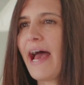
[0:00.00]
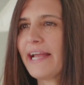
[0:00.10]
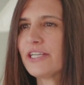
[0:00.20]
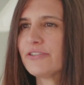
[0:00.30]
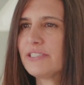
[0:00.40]

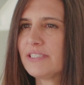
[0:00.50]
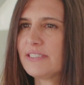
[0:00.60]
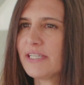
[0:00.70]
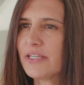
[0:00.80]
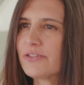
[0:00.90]
accurate
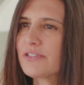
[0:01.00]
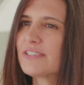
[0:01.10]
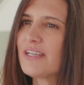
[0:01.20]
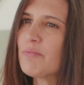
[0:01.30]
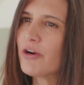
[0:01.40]
details
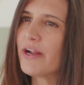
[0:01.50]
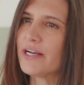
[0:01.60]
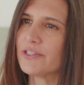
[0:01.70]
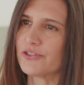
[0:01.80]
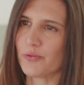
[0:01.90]
somewhere
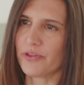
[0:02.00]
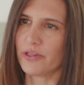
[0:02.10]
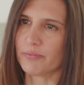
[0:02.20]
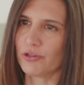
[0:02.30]
else within the